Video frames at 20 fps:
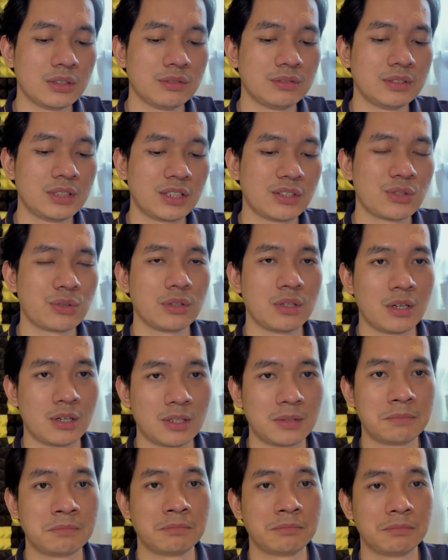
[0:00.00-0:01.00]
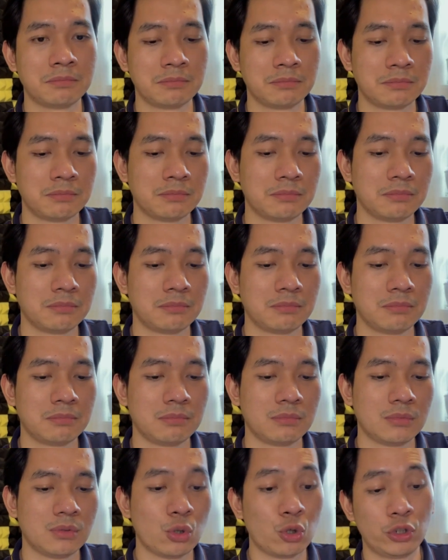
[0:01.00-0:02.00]
of sexual harm
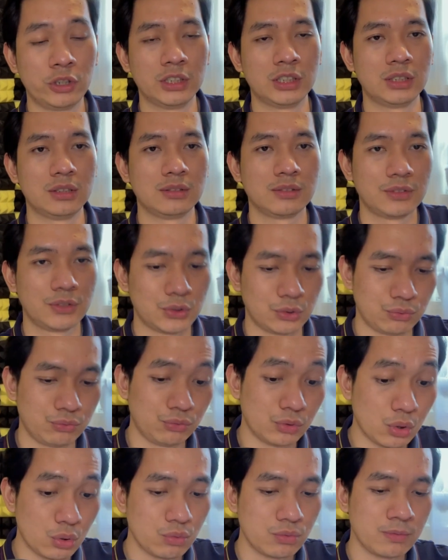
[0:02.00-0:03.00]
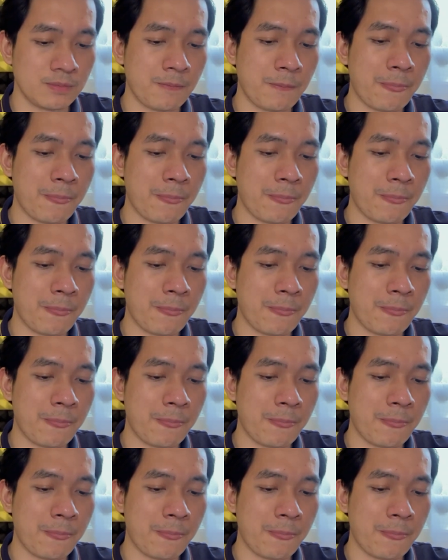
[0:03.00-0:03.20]
order? So no.